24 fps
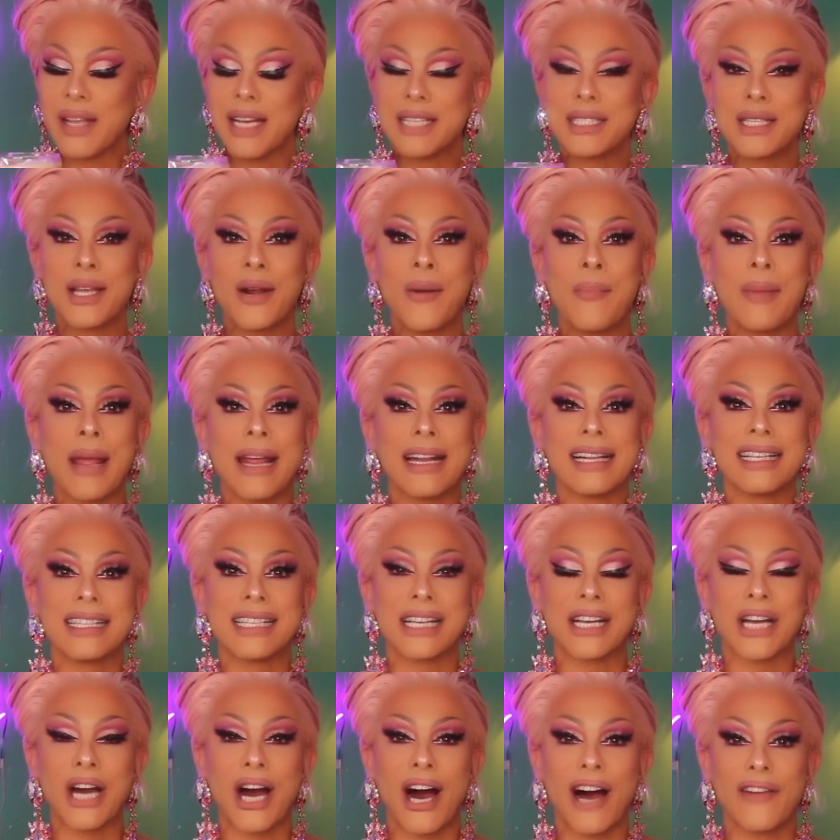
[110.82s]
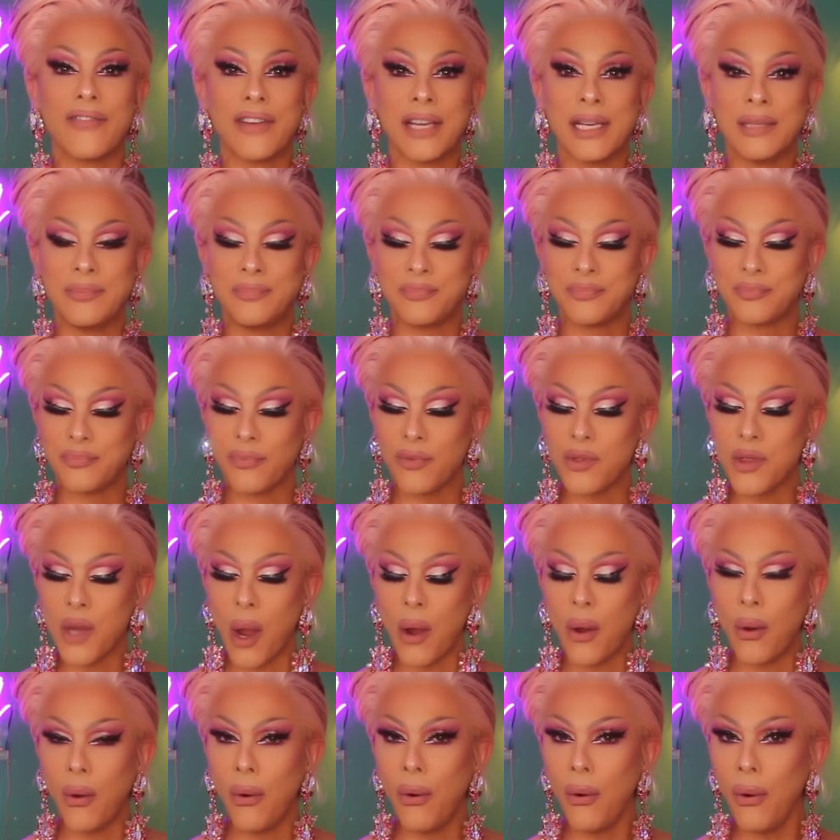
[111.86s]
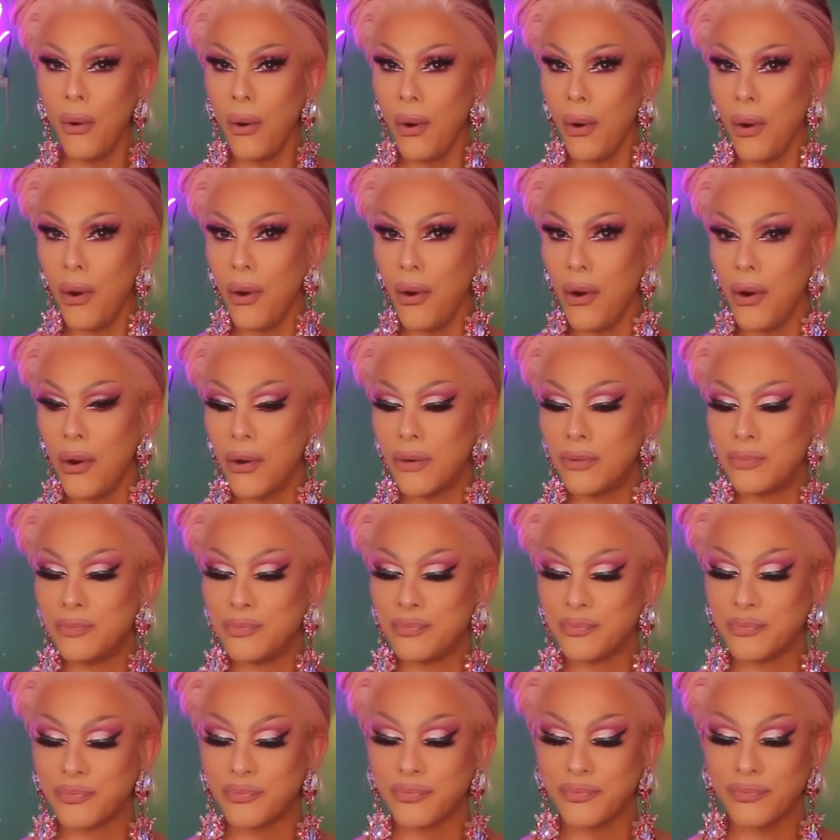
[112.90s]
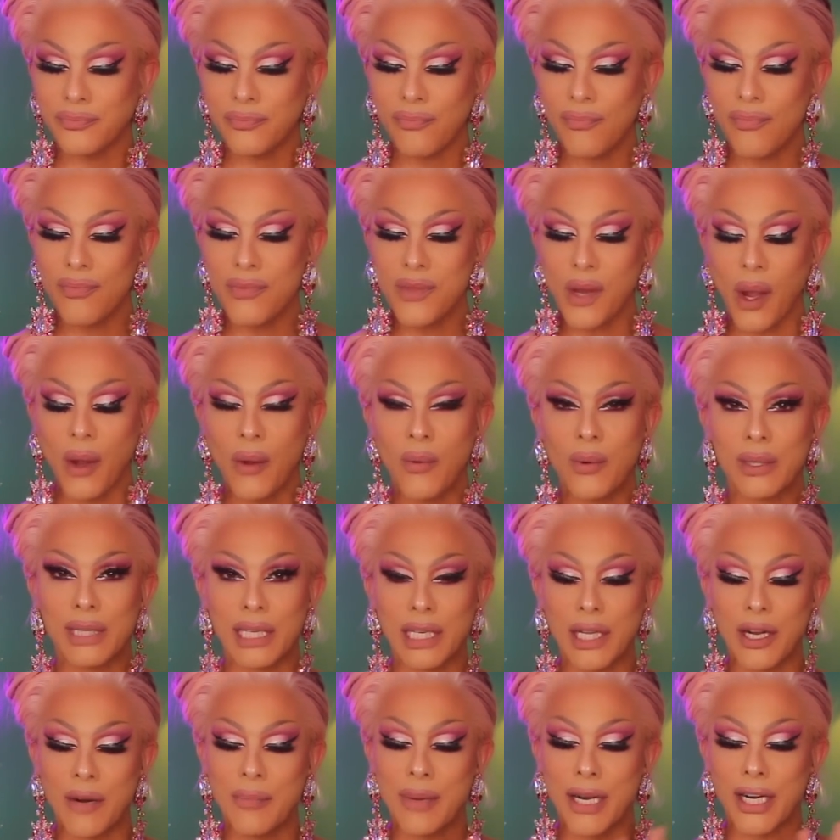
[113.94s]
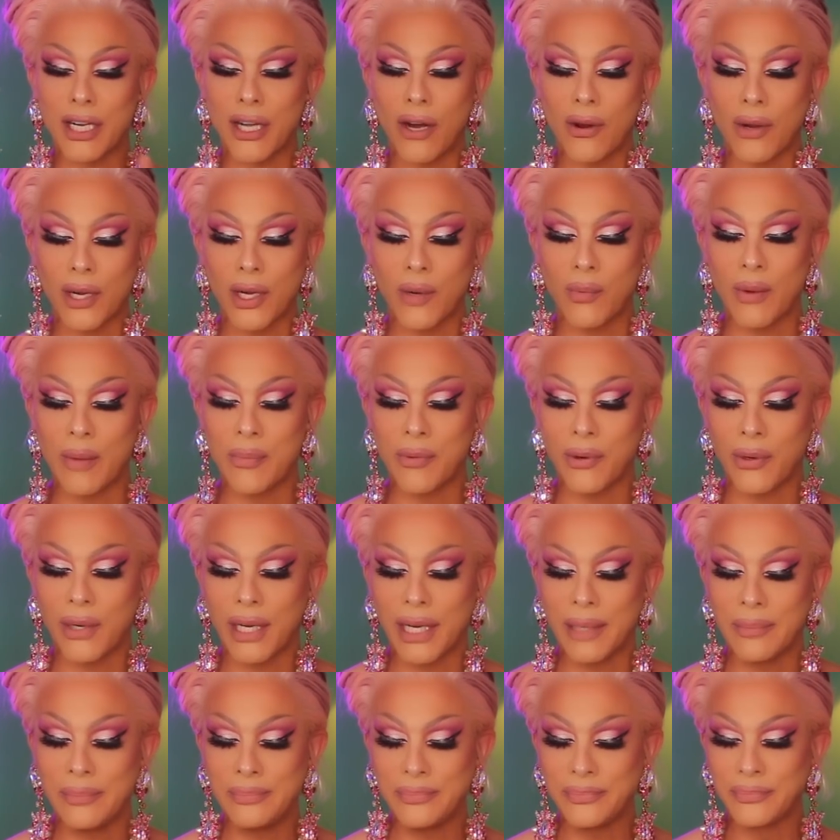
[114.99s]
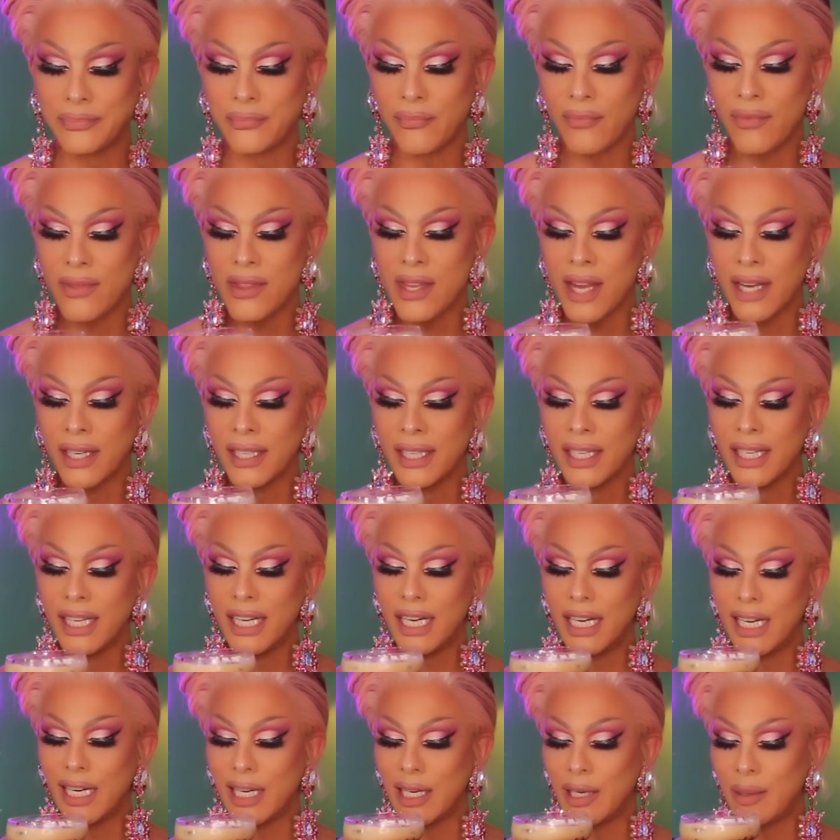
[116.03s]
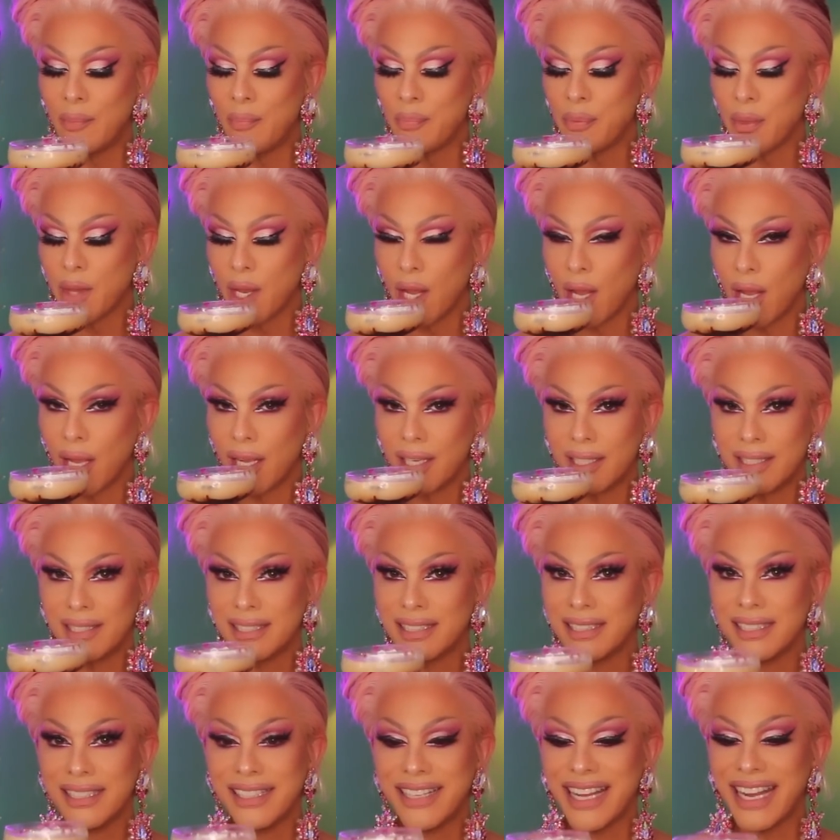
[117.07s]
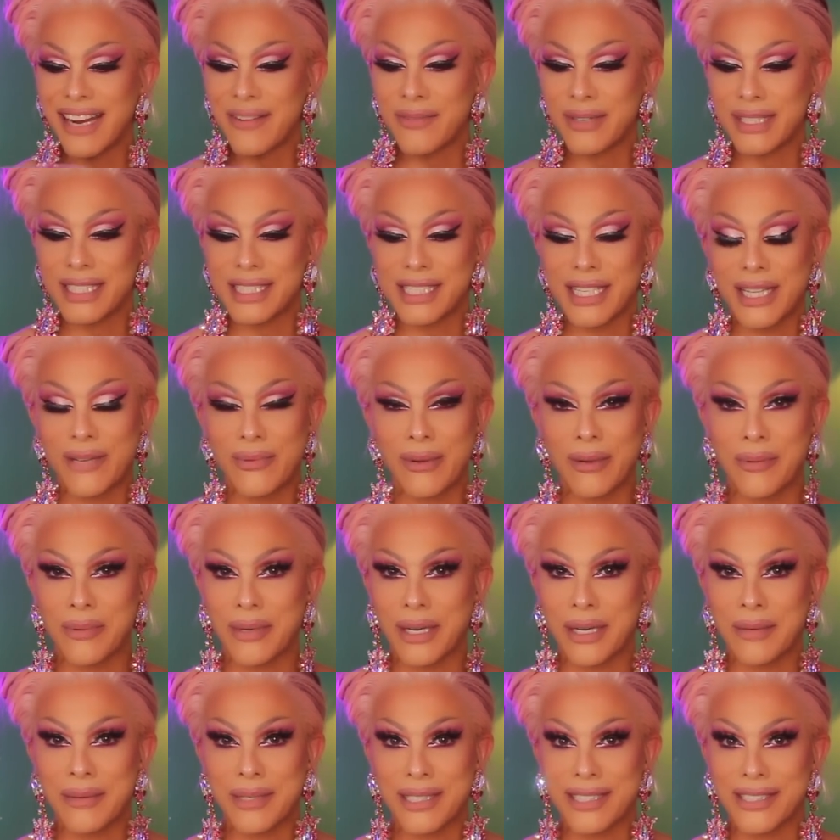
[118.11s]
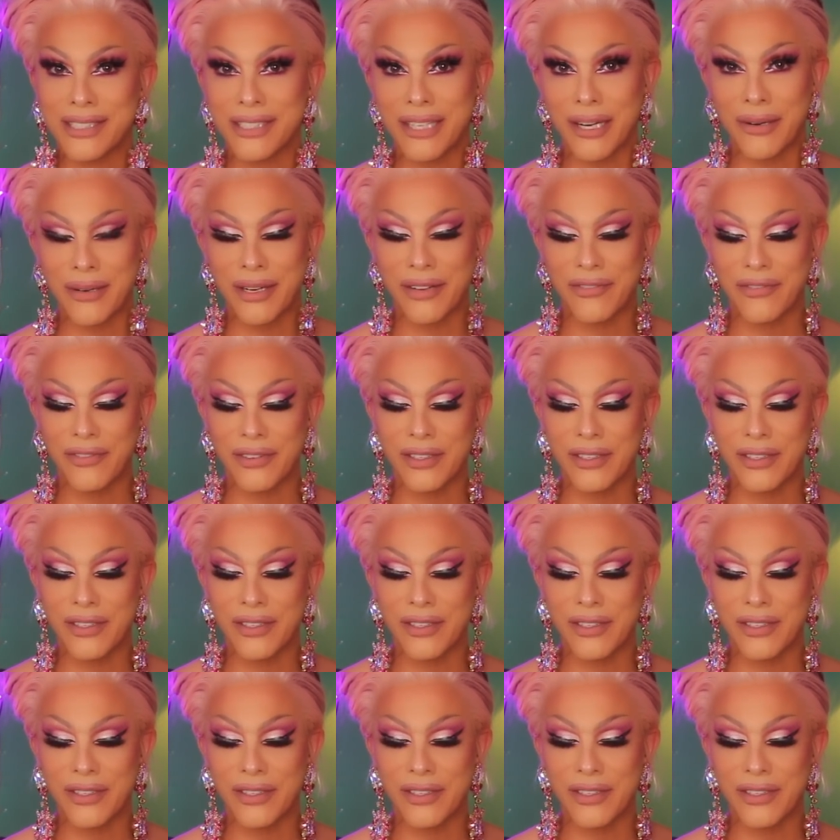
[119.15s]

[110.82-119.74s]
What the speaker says: It's little Baileys and coffee. Ooh! With a little bit of coconut whipped cream. You can't really see the whipped cream because she already